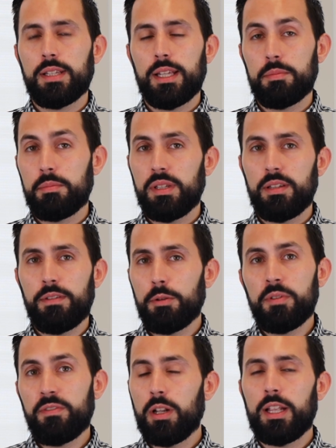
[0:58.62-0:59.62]
can be
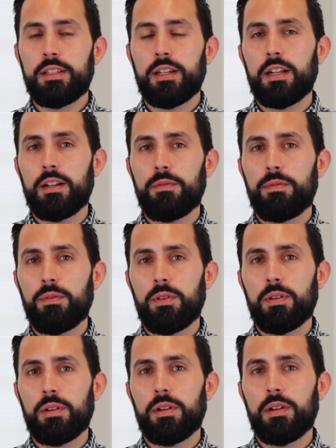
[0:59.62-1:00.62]
very volatile
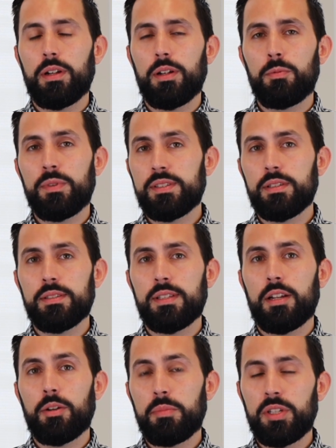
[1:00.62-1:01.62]
for reasons
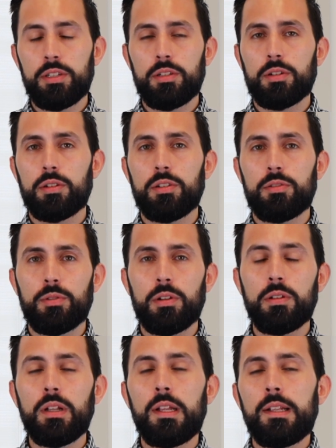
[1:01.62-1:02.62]
that are beyond our
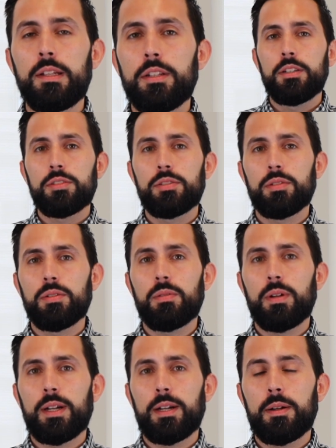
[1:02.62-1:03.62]
control.
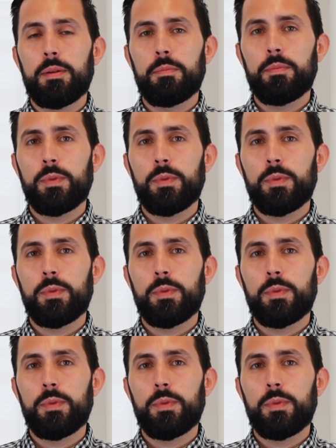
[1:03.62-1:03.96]
So